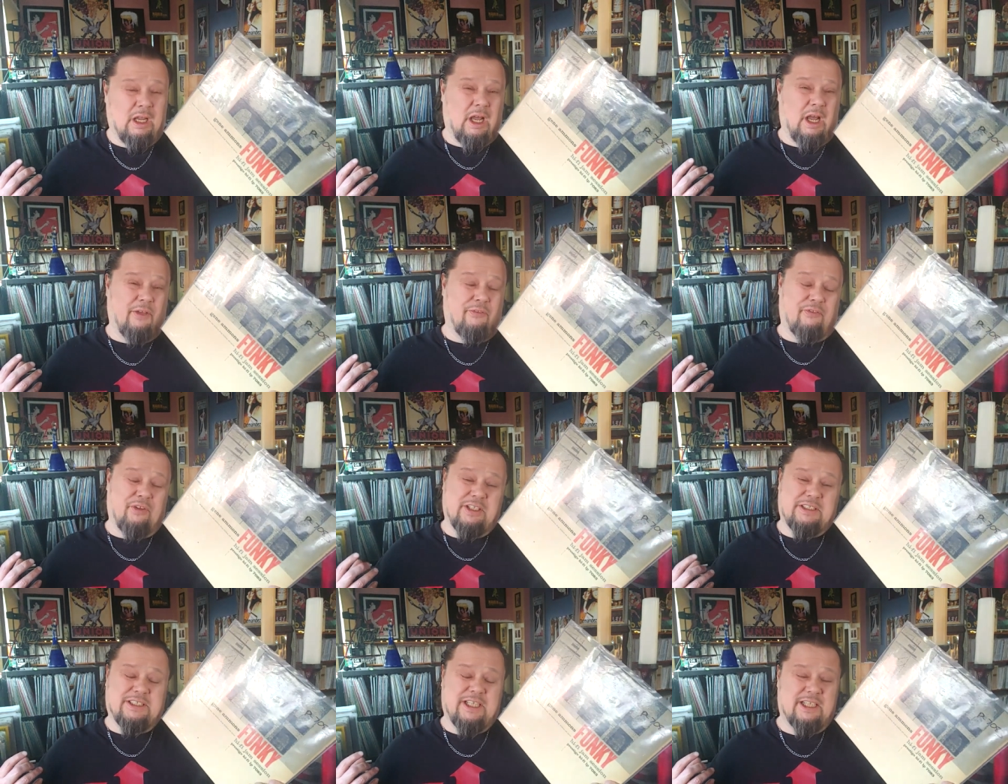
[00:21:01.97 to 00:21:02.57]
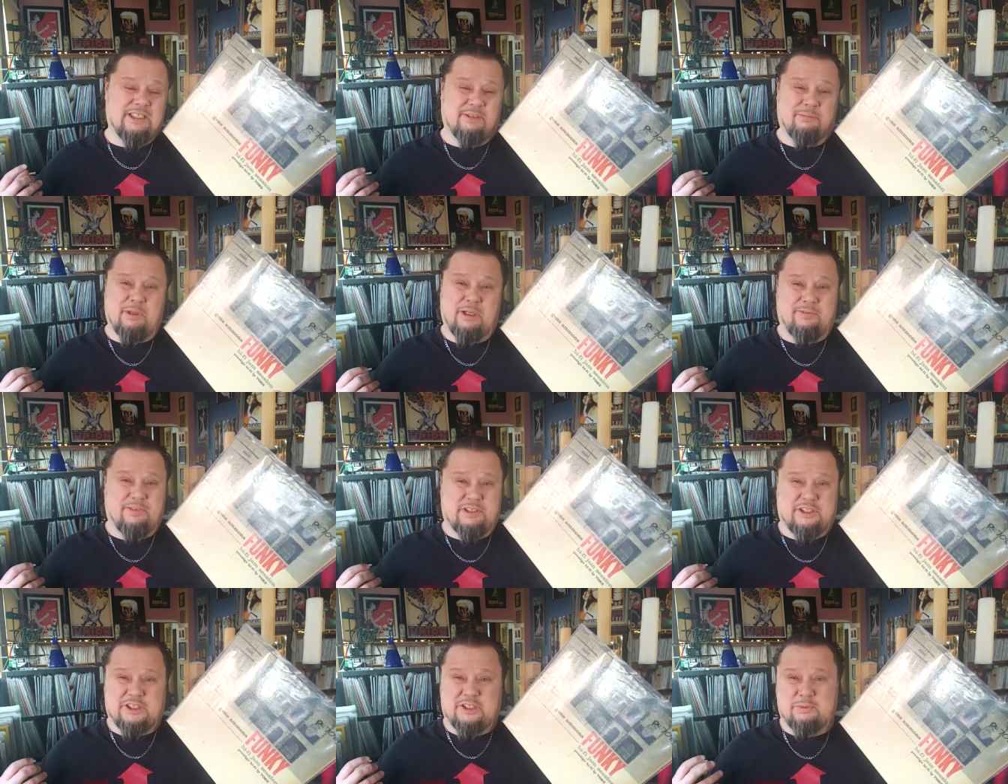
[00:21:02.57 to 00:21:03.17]
Uh, this has a bit
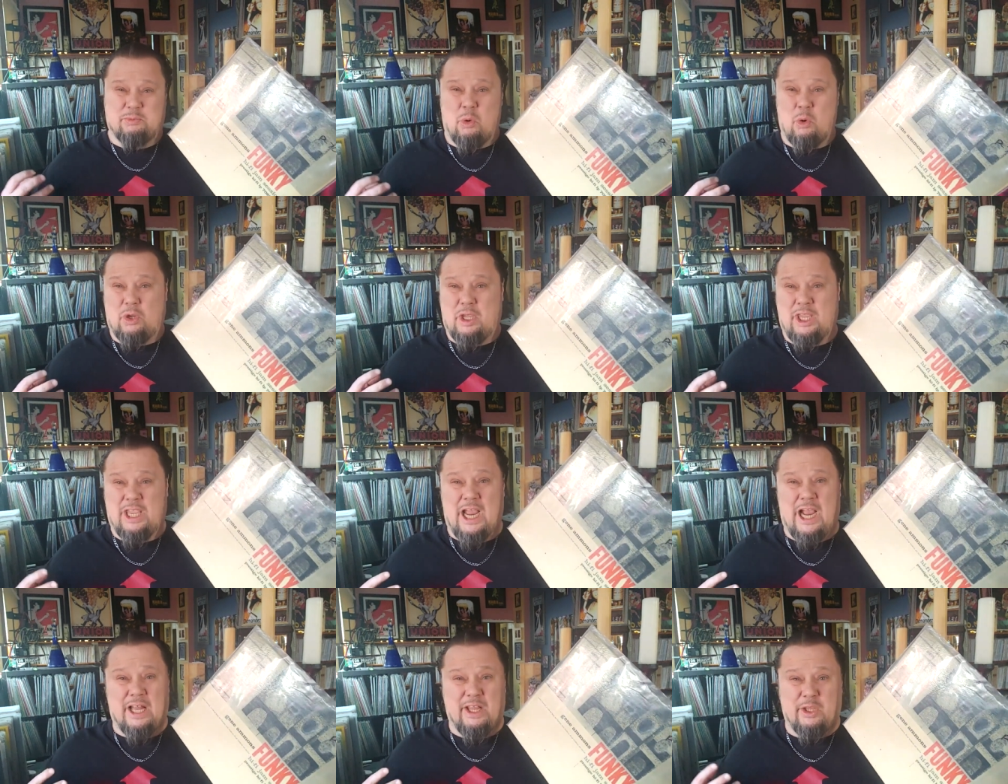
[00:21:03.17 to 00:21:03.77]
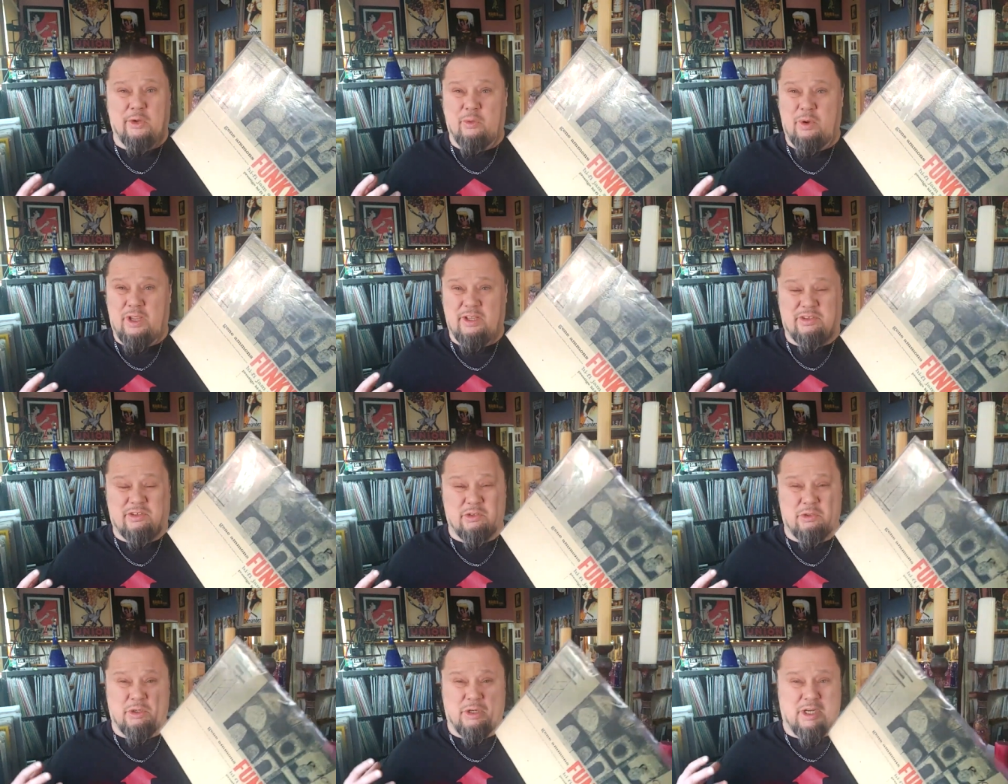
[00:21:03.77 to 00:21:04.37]
of a smoky alleyway
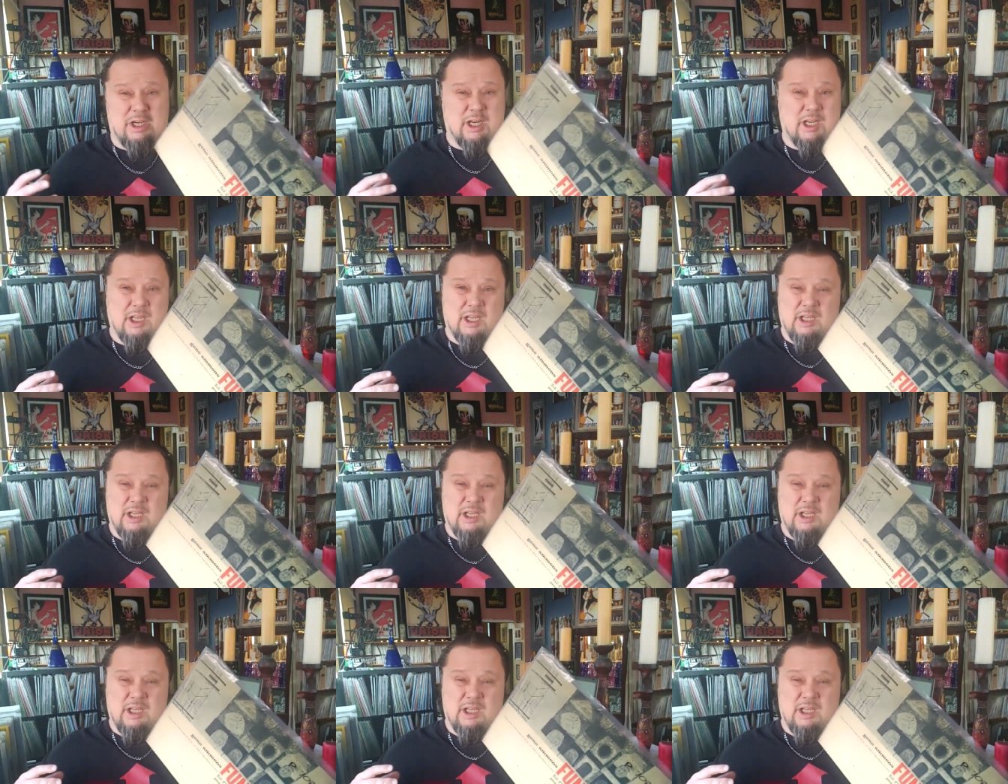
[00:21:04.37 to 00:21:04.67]
to it